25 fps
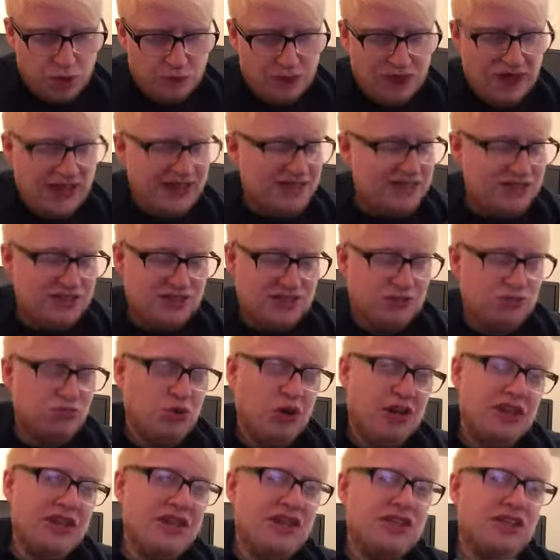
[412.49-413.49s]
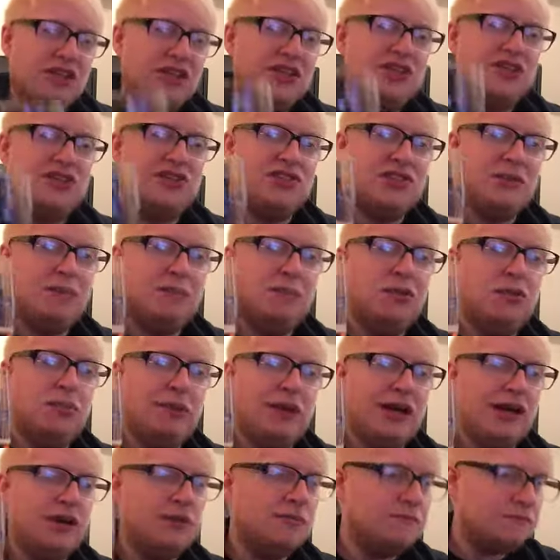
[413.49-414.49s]
Yeah, it's a really nice, simple
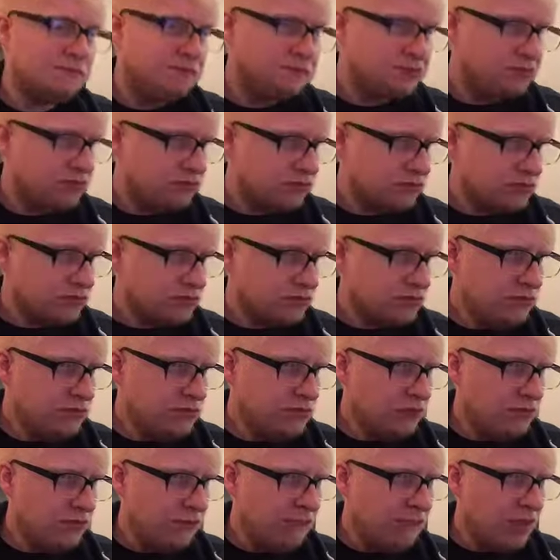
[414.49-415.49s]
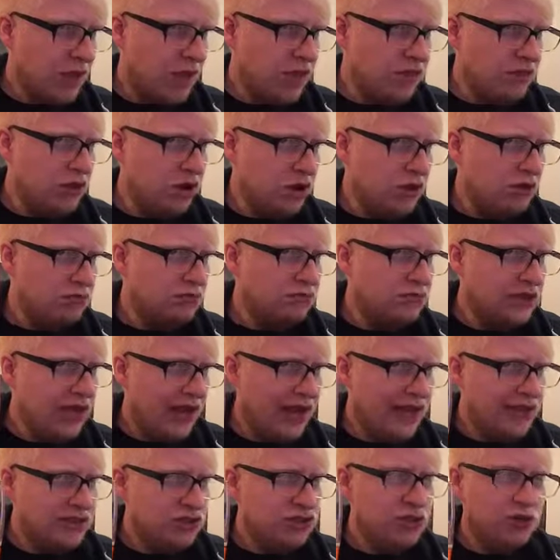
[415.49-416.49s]
beer. Not
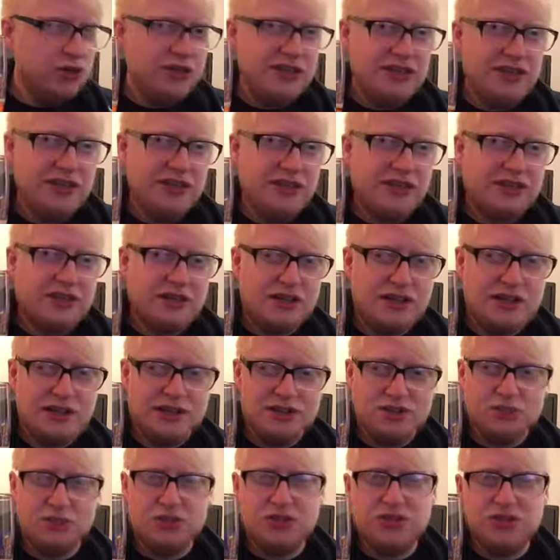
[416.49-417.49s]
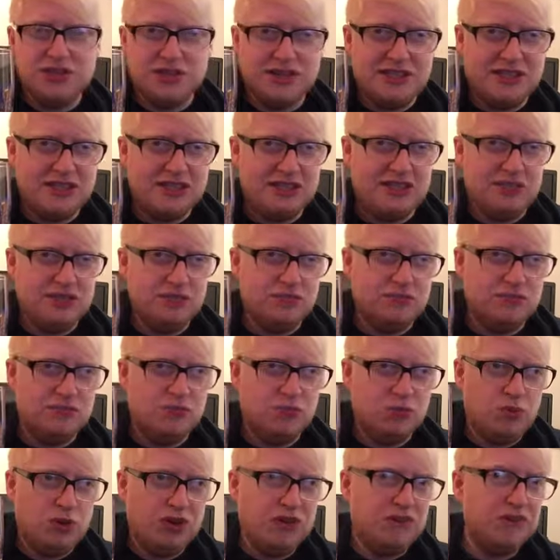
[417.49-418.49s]
enjoying it as much as I did
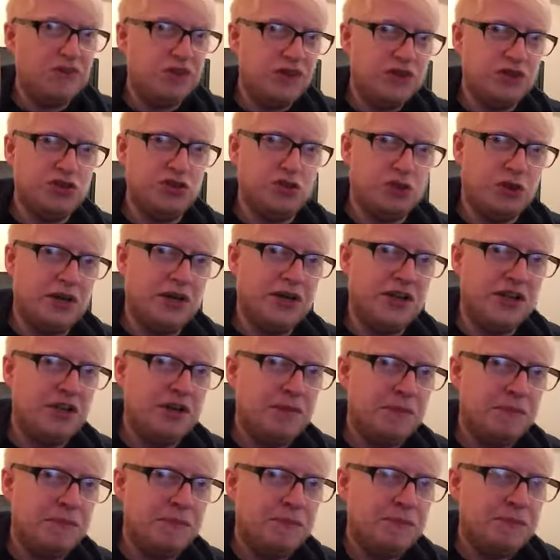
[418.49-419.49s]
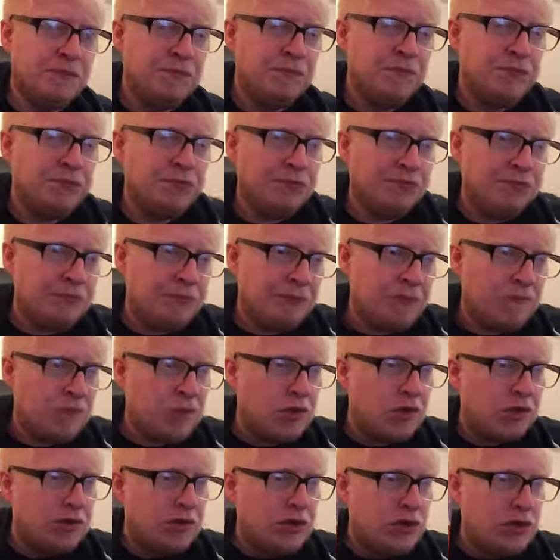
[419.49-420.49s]
when I first drank it.
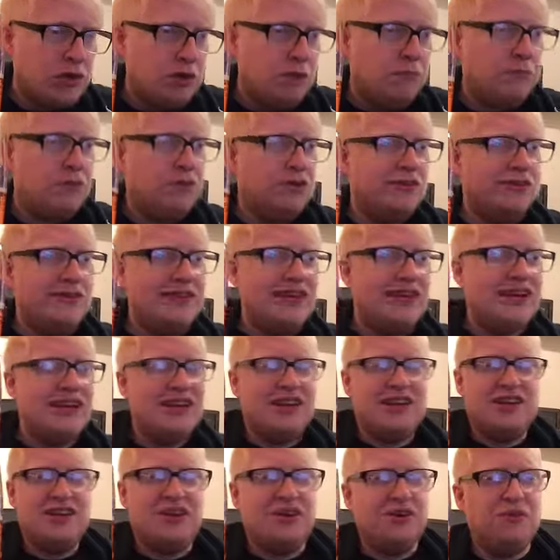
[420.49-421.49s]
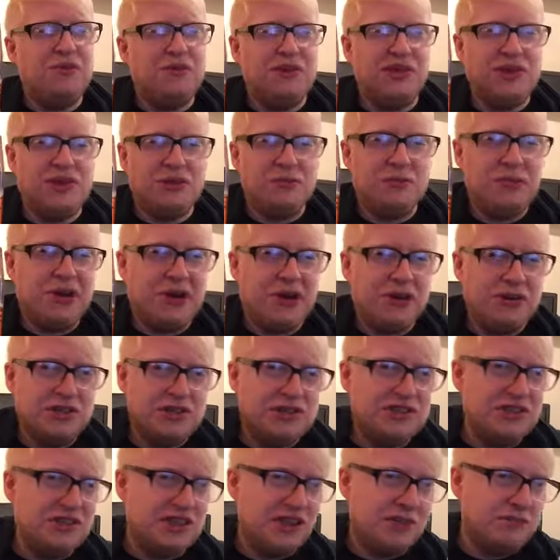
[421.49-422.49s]
But then again, you can't really compare
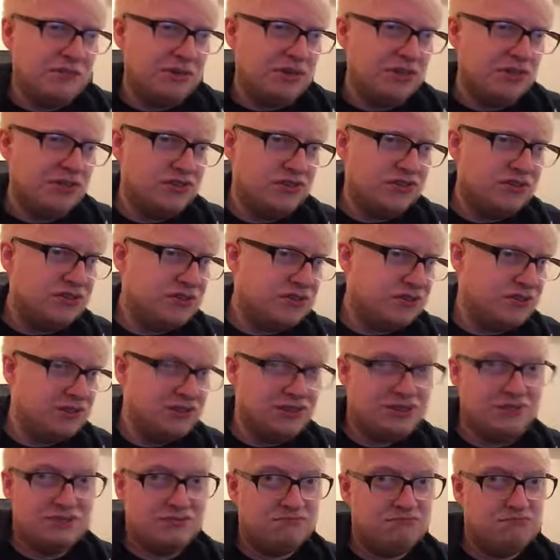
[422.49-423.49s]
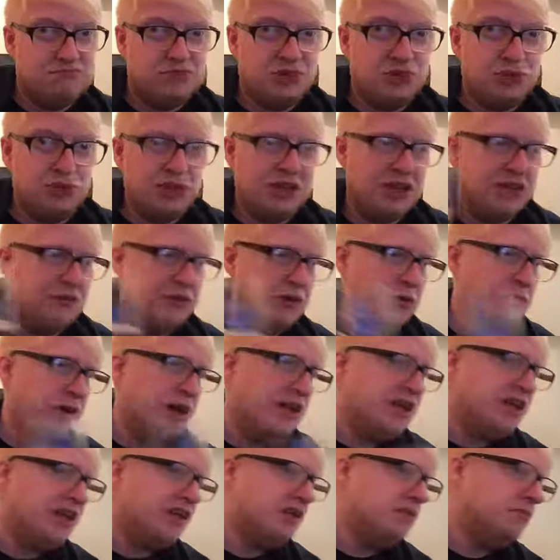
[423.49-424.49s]
it to them because couldn't give you
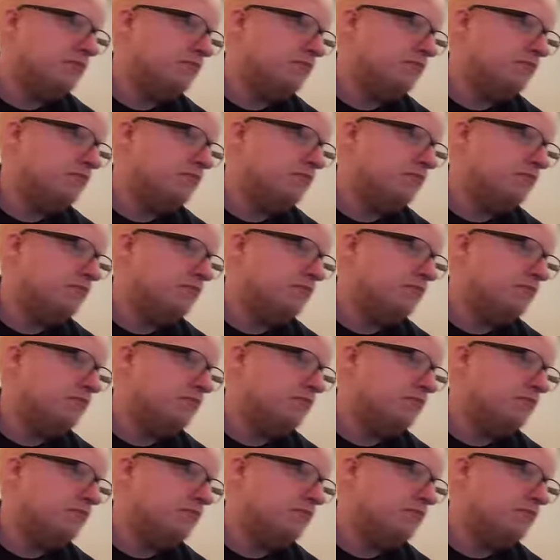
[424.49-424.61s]
any